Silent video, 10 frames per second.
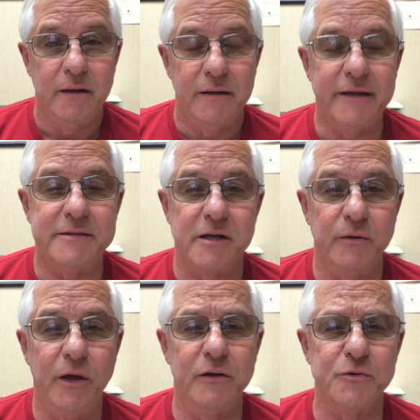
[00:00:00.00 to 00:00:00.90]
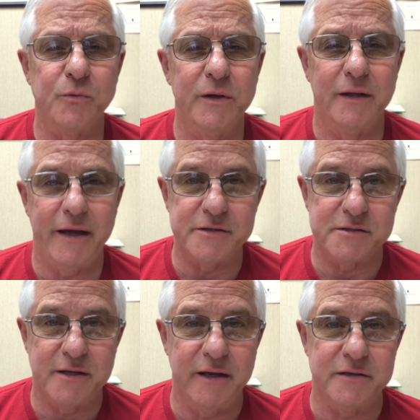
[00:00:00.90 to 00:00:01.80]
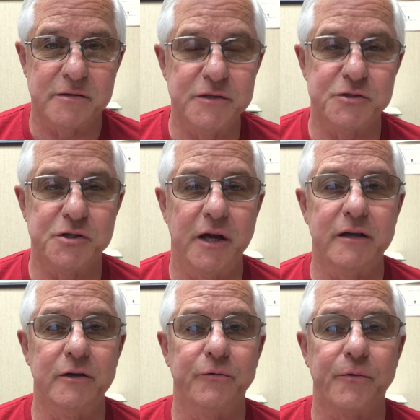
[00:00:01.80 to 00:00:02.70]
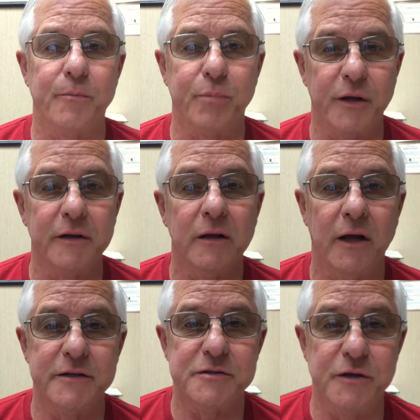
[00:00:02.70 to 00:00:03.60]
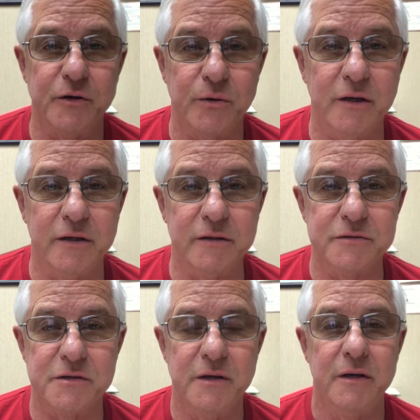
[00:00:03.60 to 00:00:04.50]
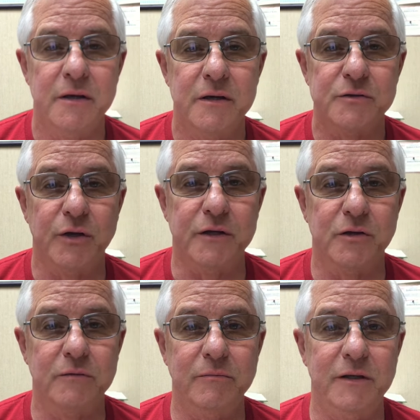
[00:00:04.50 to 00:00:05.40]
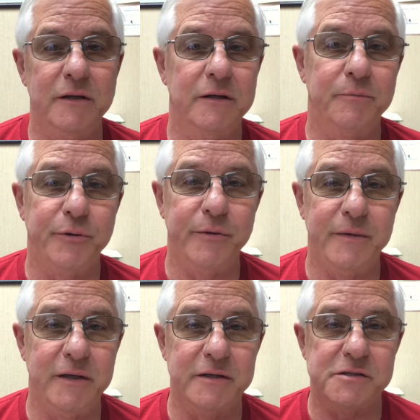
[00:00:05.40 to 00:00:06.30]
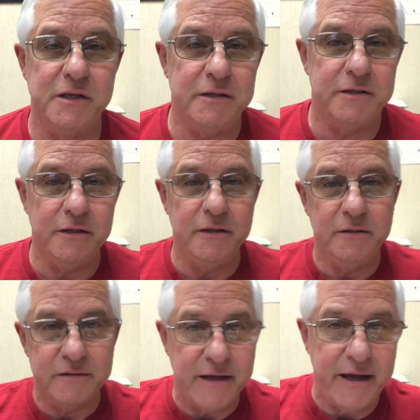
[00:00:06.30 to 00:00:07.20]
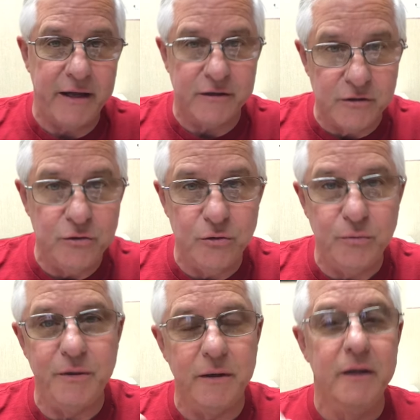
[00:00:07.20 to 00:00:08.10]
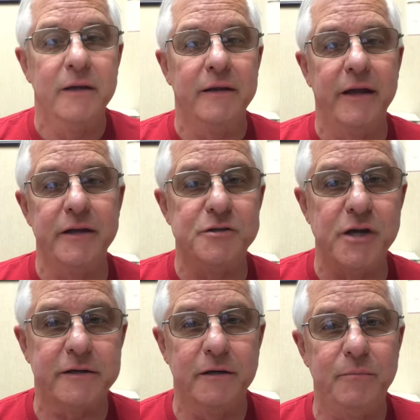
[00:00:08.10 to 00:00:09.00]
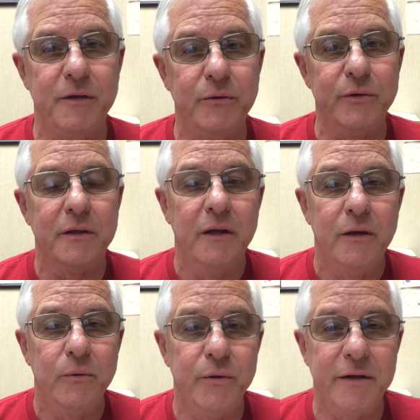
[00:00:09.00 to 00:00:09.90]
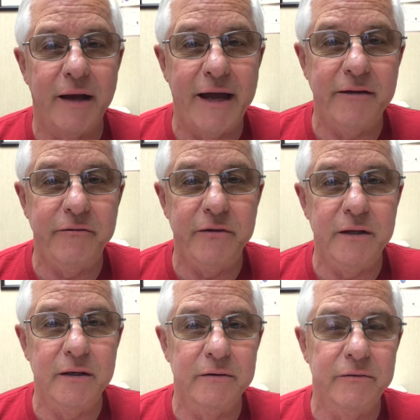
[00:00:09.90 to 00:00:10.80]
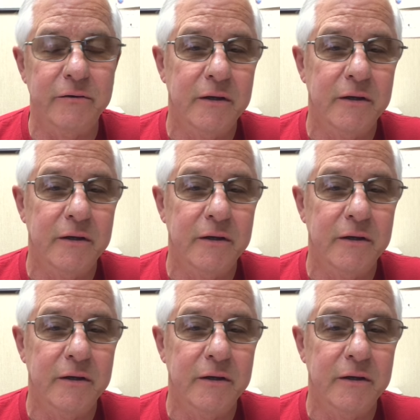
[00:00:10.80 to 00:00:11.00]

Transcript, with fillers: they said, oh, there's one last test. Let's check you for blood clots in your lungs. So they took me in, put me in the CT scan tube, and they injected me with, with an IV of,